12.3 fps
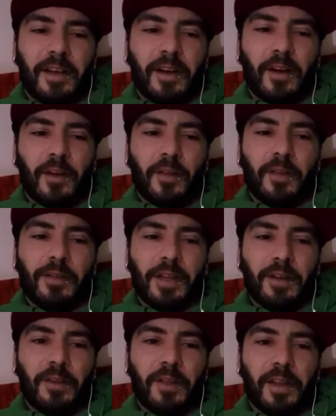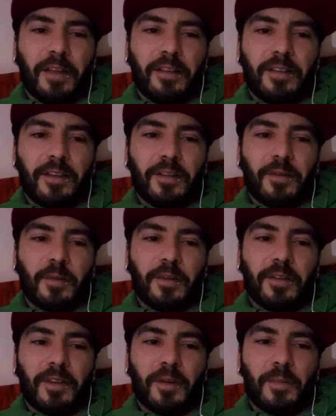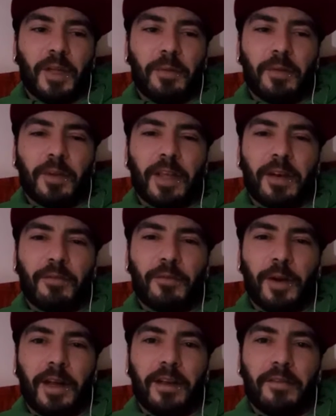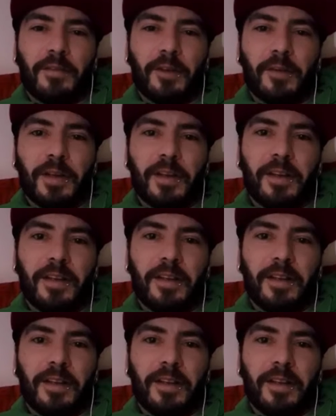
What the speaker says: all the little things in this world that people get afraid of doing.